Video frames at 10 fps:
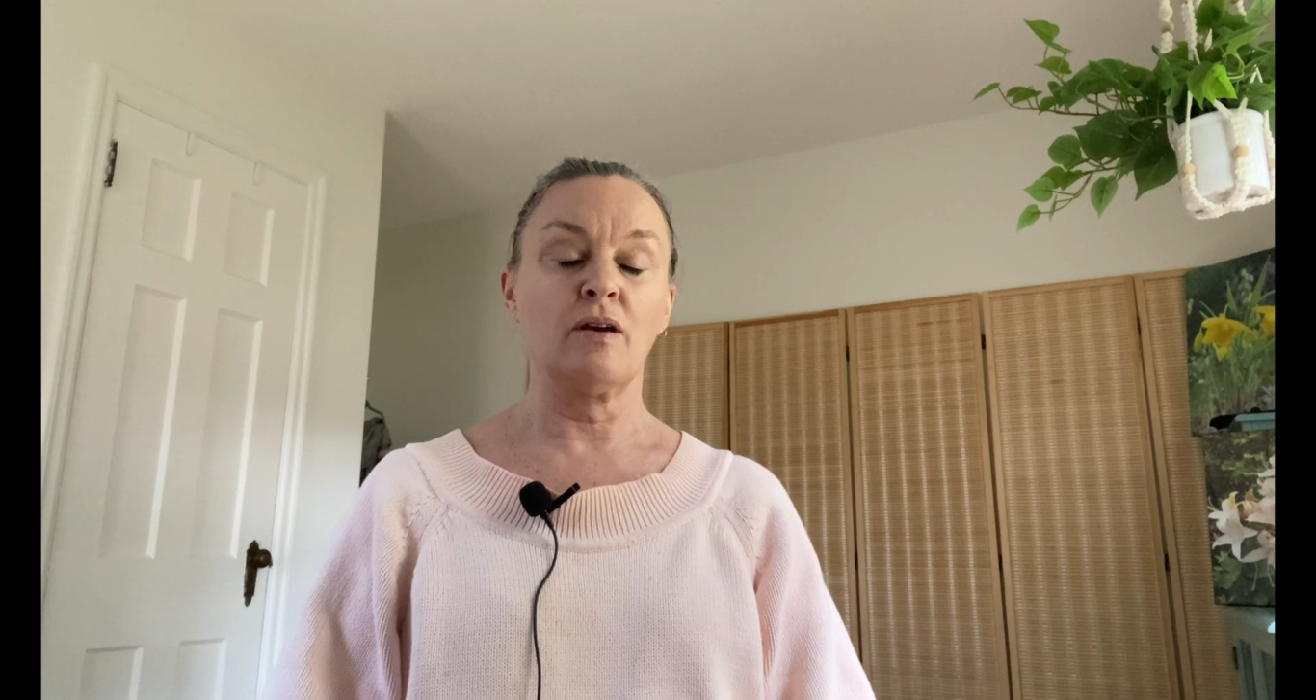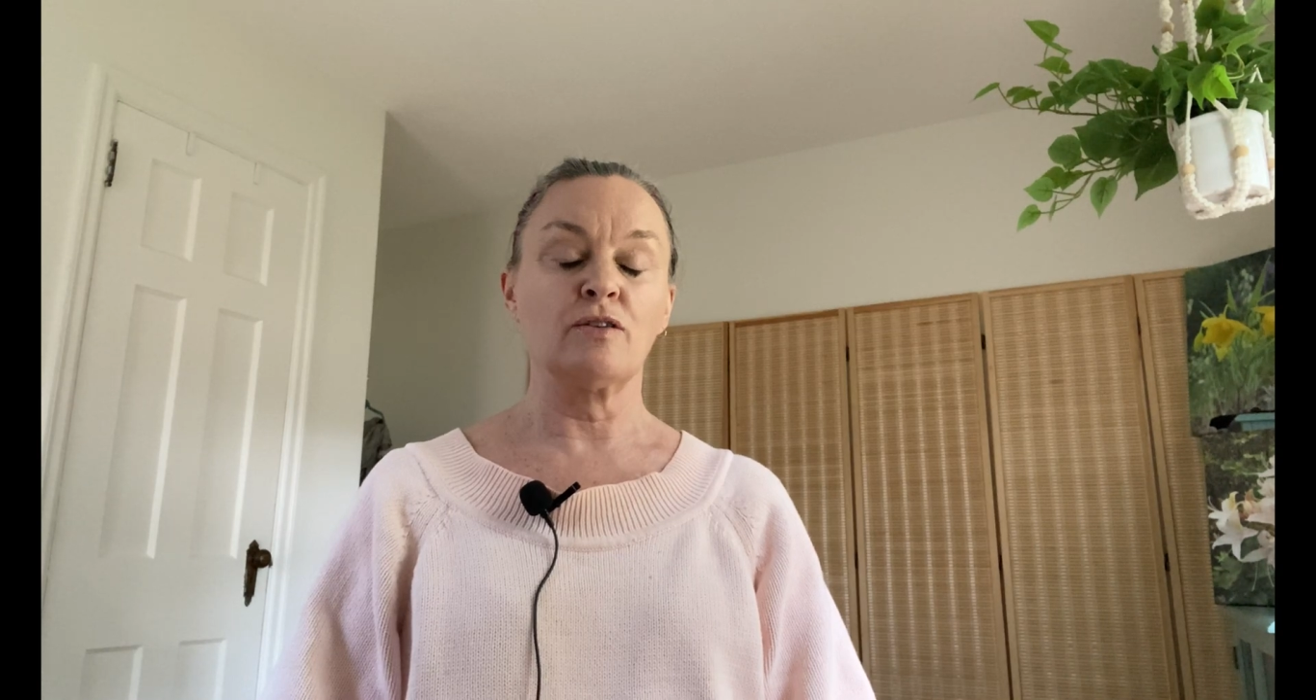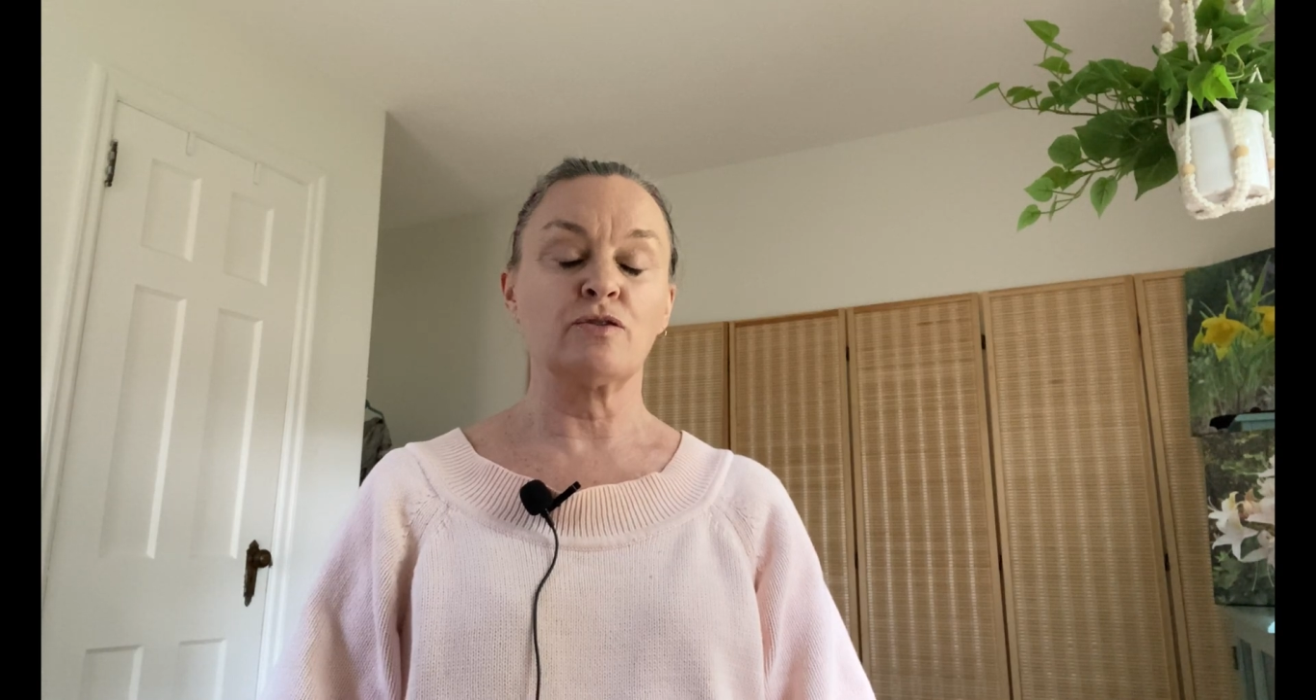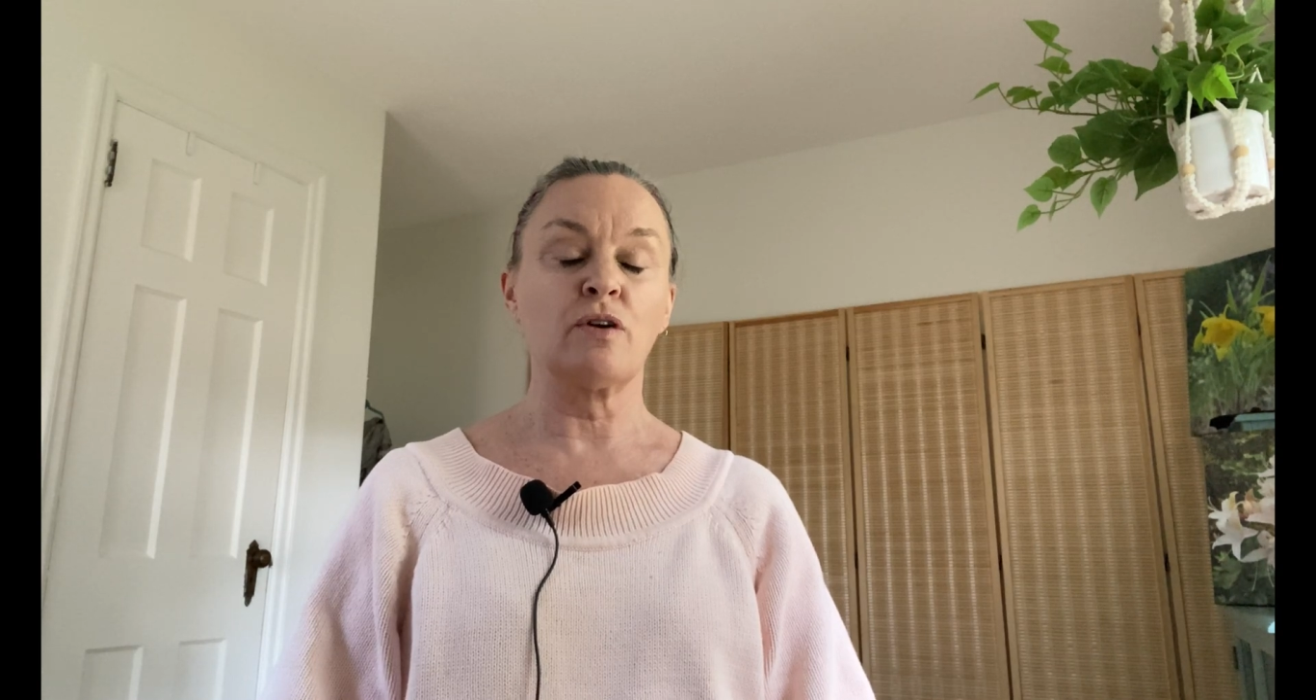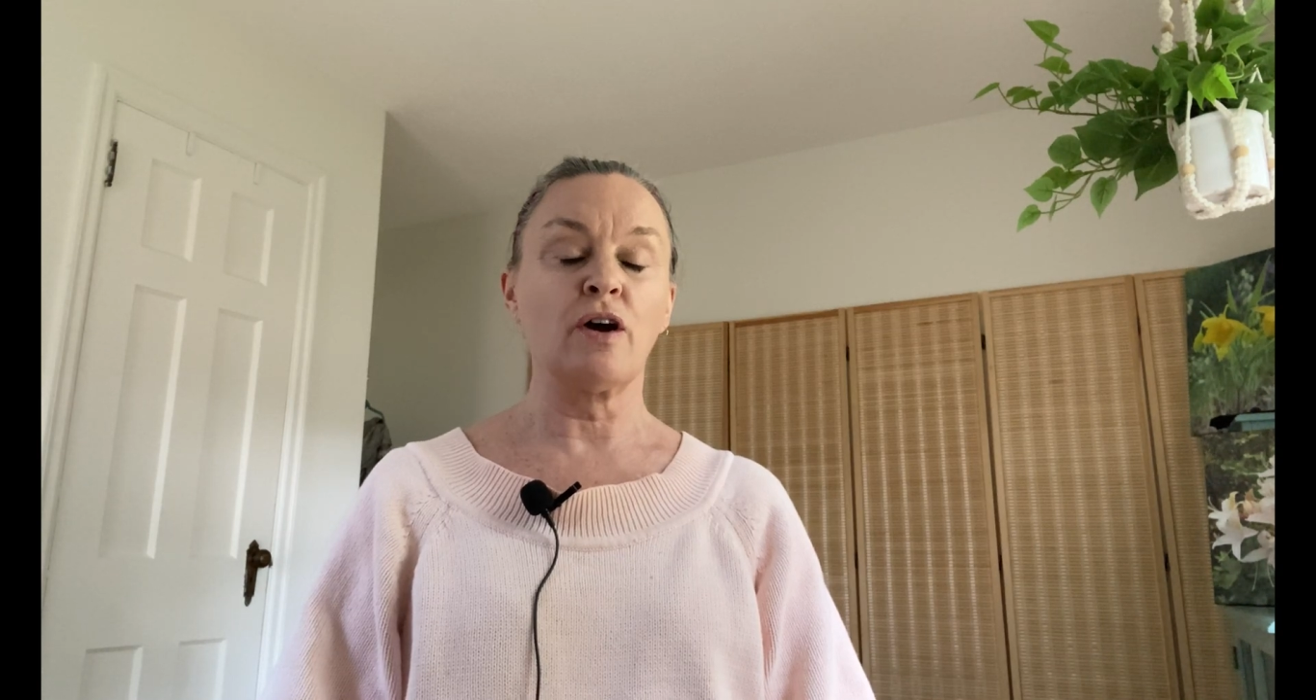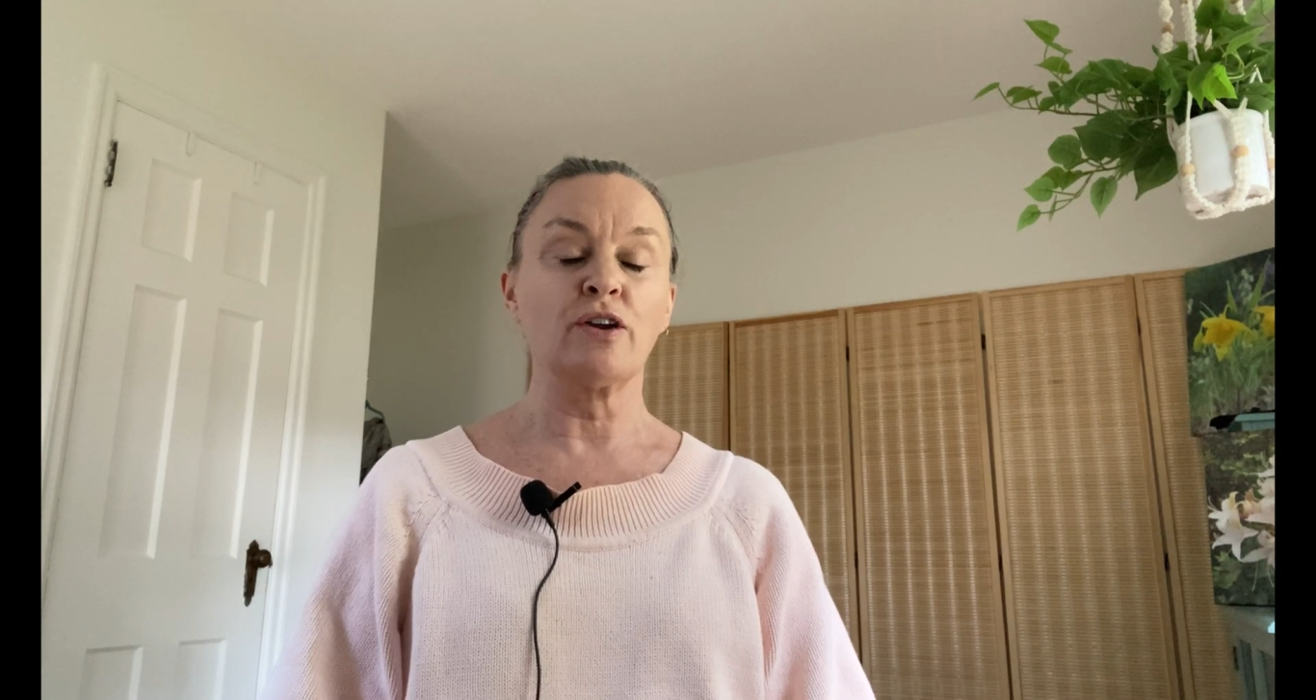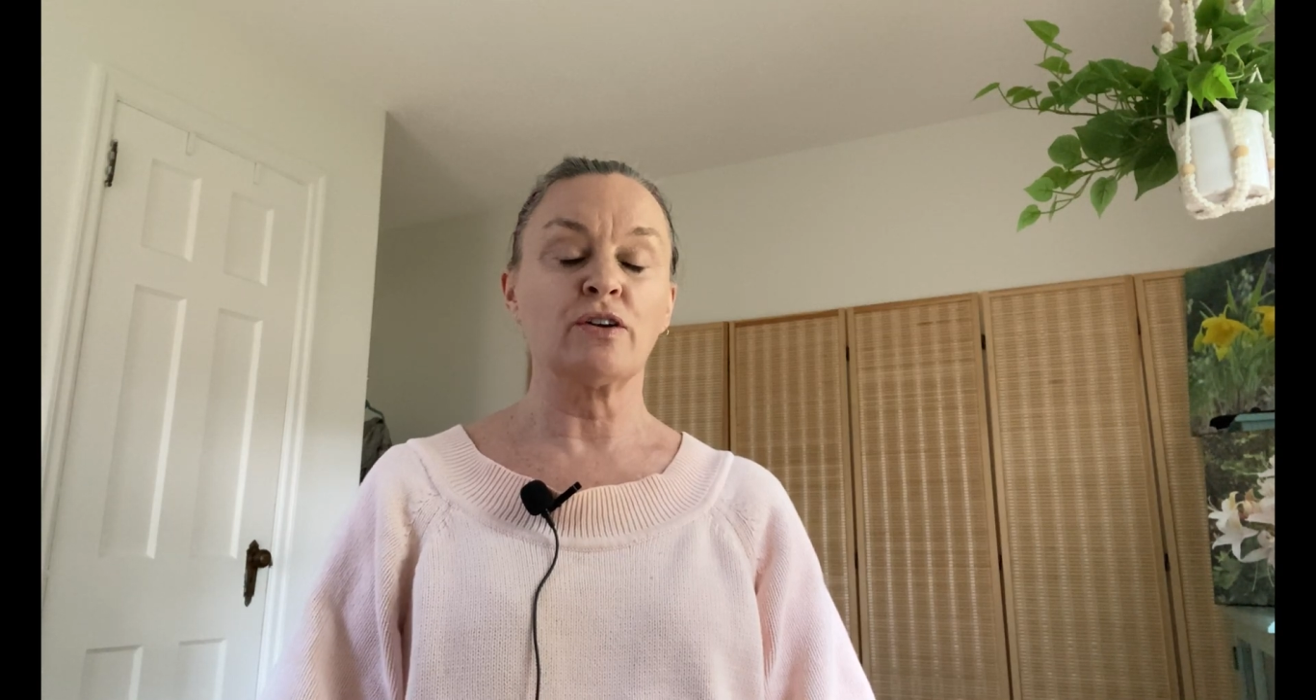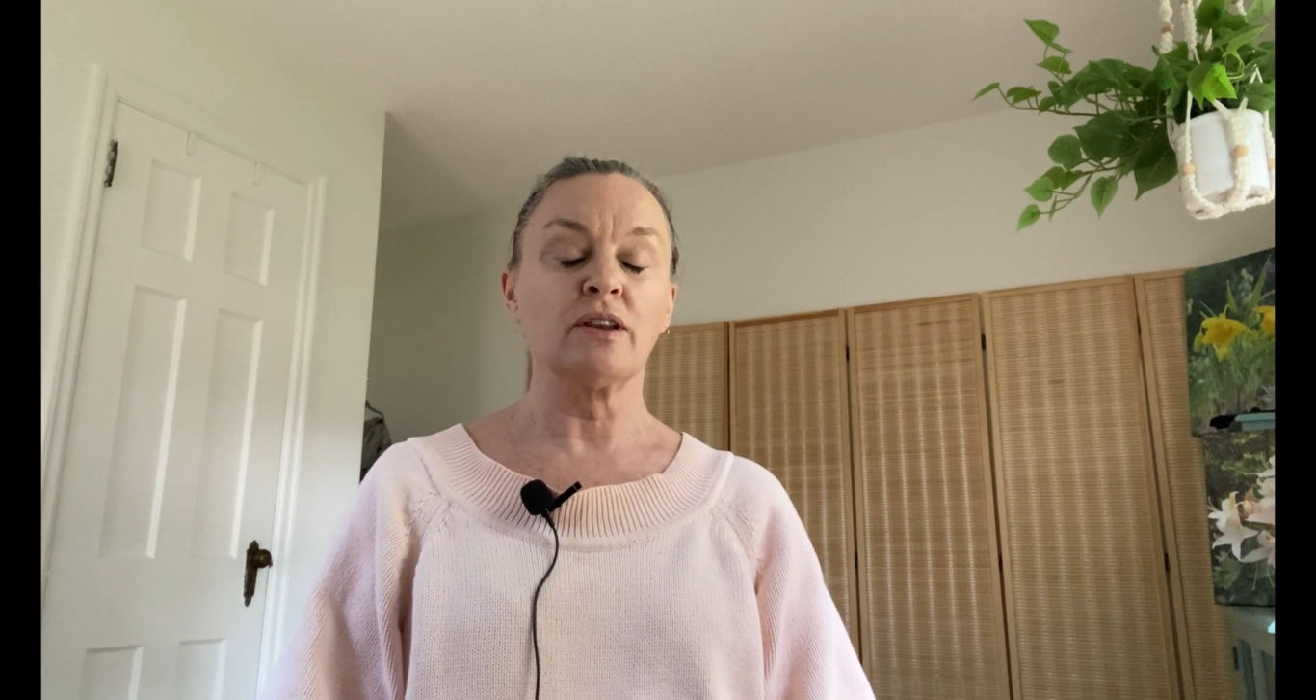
Draw your